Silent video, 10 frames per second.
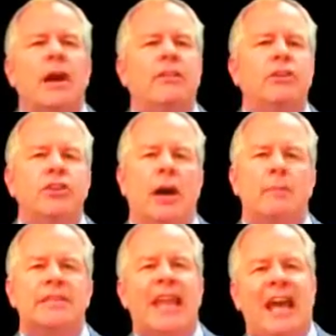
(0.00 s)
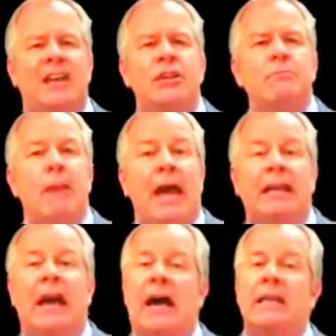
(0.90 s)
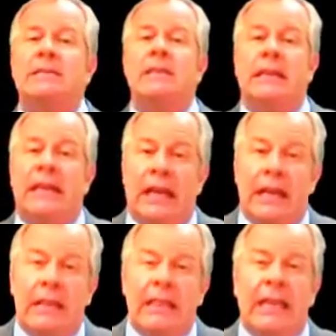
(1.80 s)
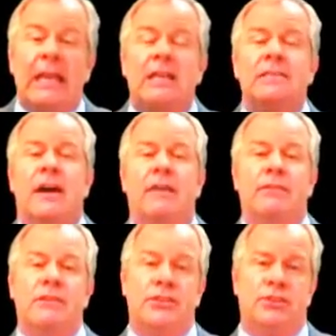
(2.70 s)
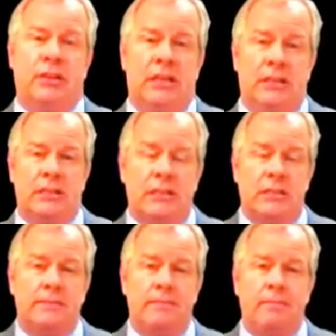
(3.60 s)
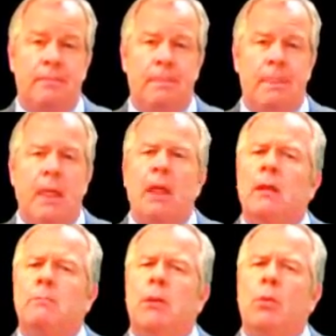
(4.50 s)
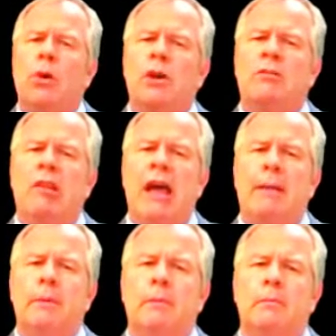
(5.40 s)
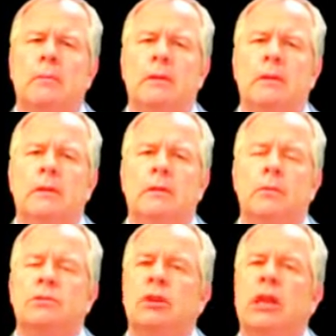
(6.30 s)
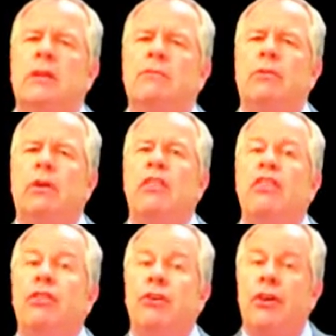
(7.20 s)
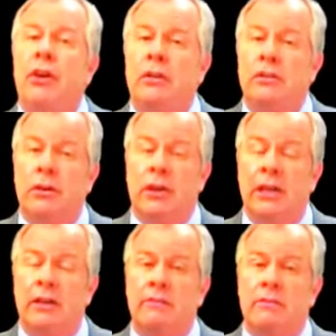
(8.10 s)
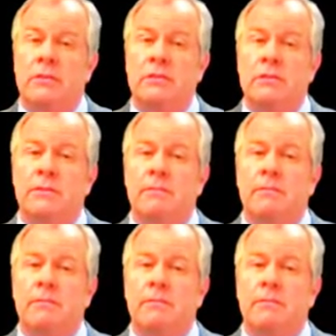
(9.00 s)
saw their job as catching bad guys and getting the kids off the streets. But Ward Clapham was looking for third alternatives.